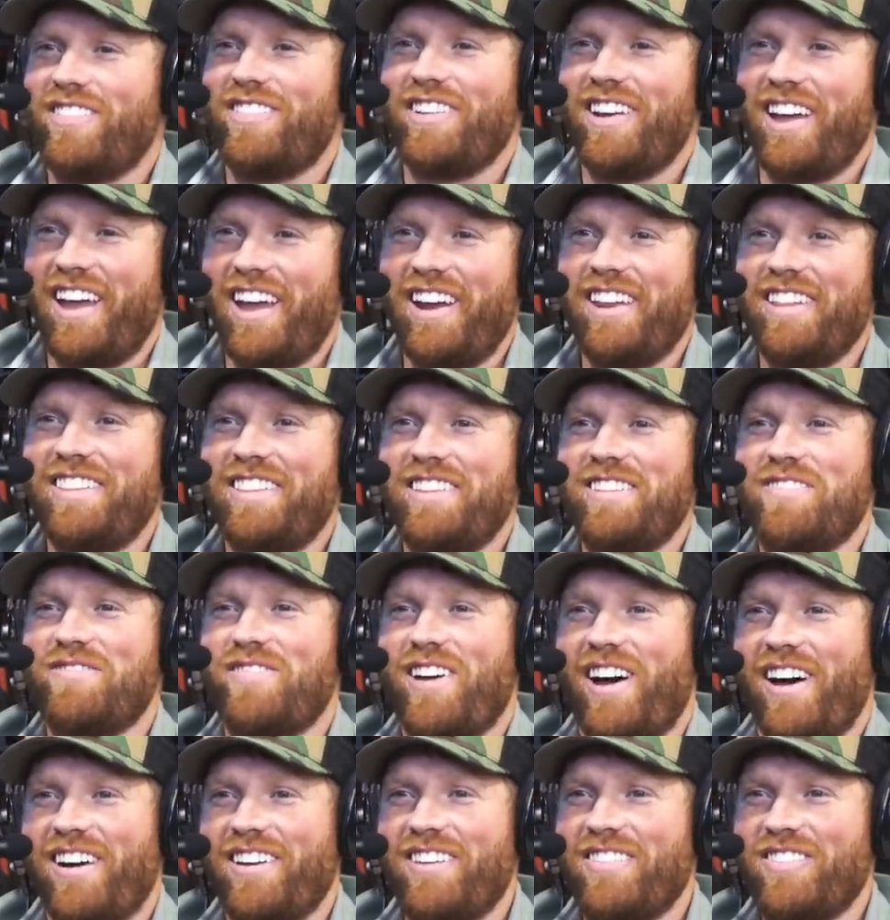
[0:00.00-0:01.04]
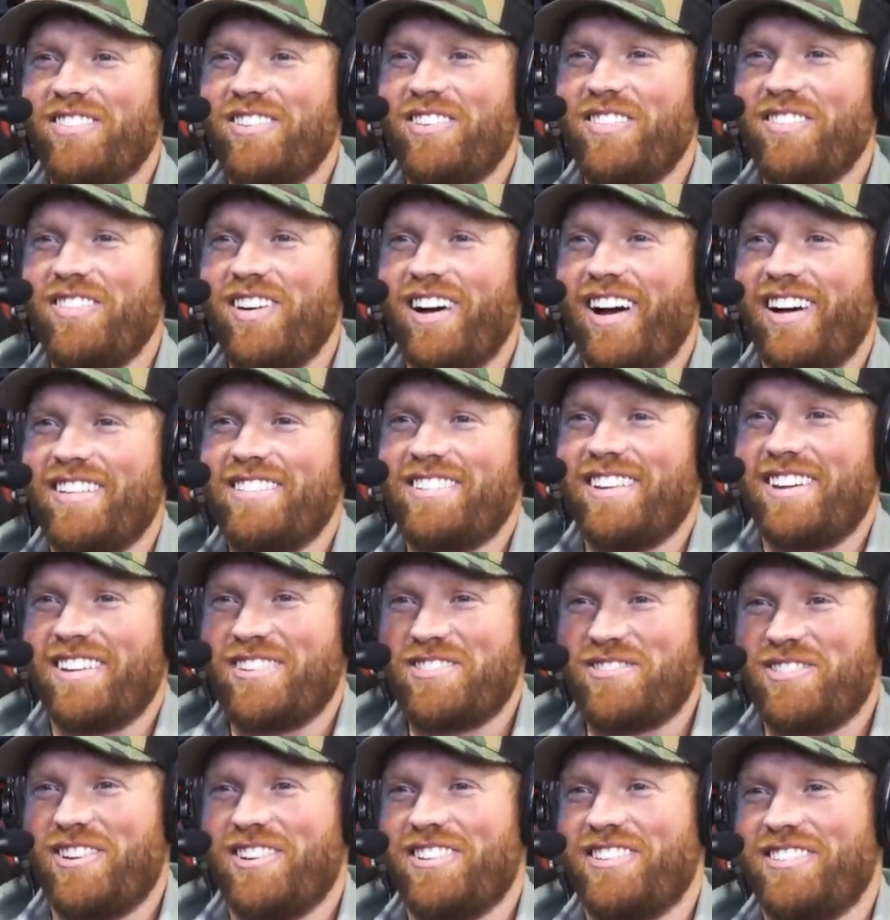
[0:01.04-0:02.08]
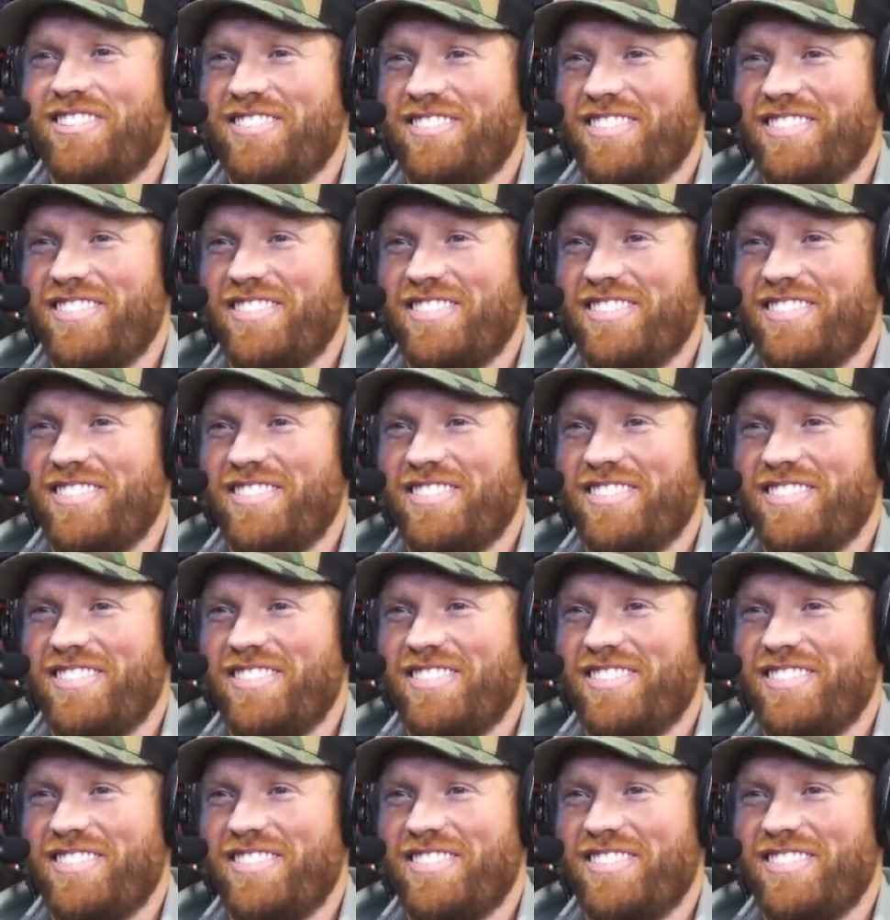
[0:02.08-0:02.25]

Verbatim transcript: covered anything valuable, but I was like, it's fun